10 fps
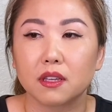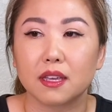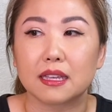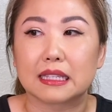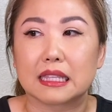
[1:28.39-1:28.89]

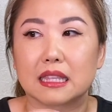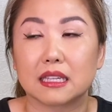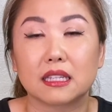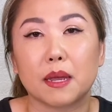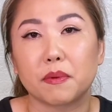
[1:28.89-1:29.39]
is
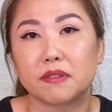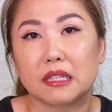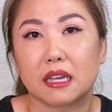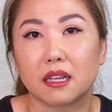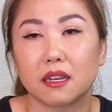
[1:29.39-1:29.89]
this type of
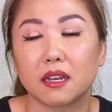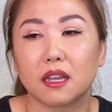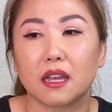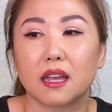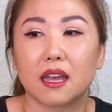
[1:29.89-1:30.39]
skin,
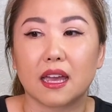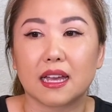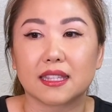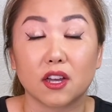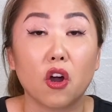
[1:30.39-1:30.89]

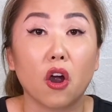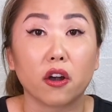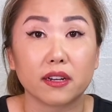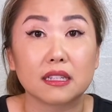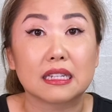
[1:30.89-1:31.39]
it's the
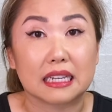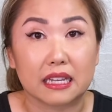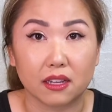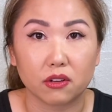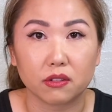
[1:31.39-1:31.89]
hardest to
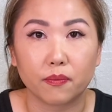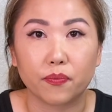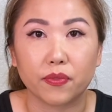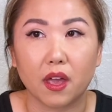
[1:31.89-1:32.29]
heal.